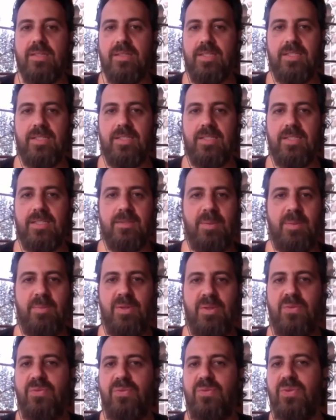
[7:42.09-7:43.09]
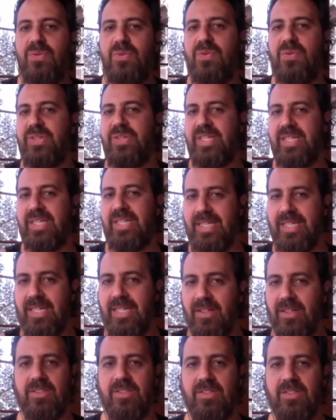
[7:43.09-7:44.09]
It's maybe 50
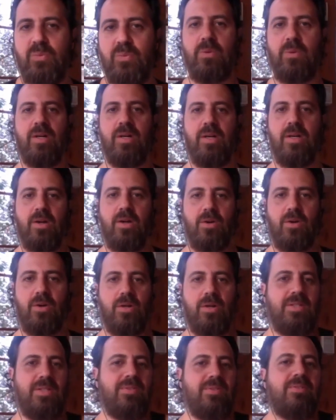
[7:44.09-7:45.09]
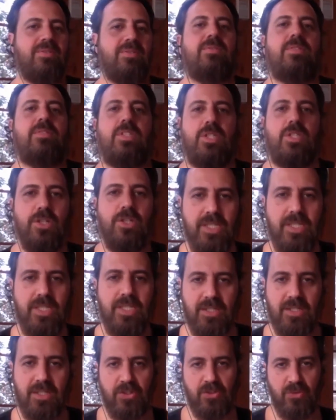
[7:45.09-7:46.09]
years or even
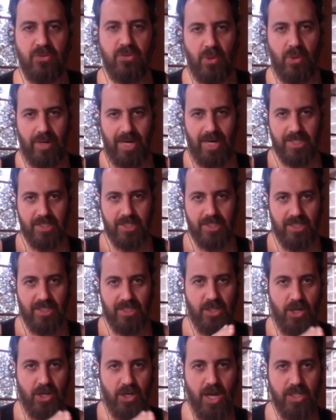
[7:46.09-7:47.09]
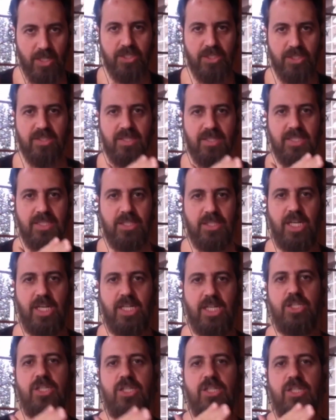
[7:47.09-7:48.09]
30 years where we're actually
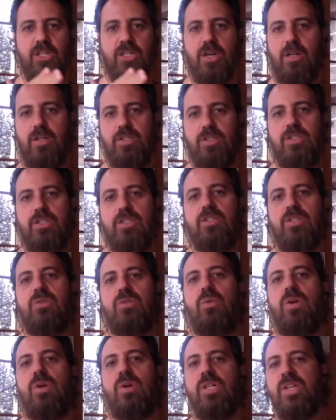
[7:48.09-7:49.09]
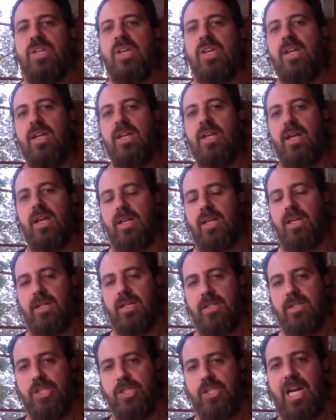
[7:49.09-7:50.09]
consciously changing the culture towards
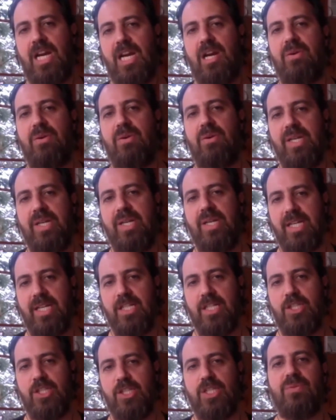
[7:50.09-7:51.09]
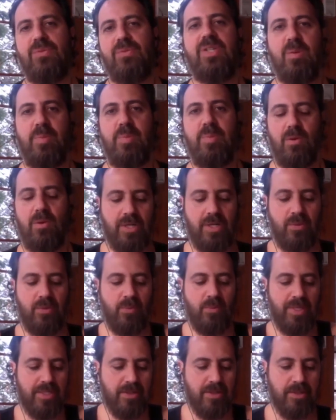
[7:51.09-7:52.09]
sharing and shifting
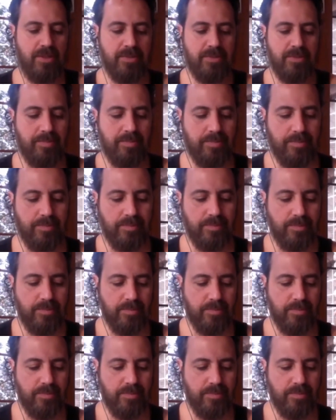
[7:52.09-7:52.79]
power and whatnot.